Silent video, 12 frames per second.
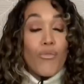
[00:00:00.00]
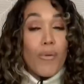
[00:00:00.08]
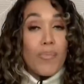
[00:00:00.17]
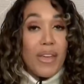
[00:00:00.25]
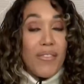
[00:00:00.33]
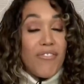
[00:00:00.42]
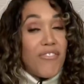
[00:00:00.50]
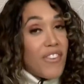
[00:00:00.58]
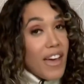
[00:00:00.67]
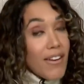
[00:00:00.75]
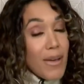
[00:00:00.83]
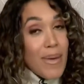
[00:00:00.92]
From the
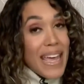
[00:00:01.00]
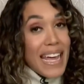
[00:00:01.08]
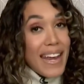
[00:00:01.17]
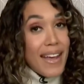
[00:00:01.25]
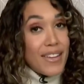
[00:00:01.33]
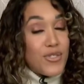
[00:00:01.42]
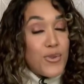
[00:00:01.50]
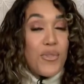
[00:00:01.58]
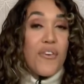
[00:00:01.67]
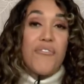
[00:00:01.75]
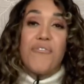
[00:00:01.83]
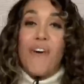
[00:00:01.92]
very beginning to
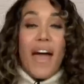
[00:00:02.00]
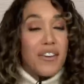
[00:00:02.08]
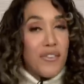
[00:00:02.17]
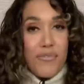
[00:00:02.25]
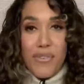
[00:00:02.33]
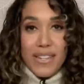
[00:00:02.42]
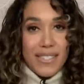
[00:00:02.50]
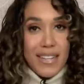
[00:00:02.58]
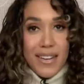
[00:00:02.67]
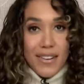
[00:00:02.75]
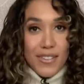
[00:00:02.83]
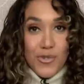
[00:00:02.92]
the final
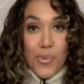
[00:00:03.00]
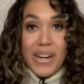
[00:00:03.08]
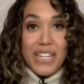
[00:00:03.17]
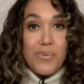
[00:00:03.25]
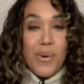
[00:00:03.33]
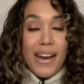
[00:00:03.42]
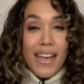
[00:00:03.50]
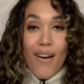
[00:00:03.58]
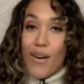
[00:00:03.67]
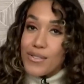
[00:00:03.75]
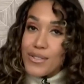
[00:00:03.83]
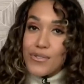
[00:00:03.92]
frontier, 2020
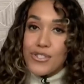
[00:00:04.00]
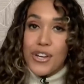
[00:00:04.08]
also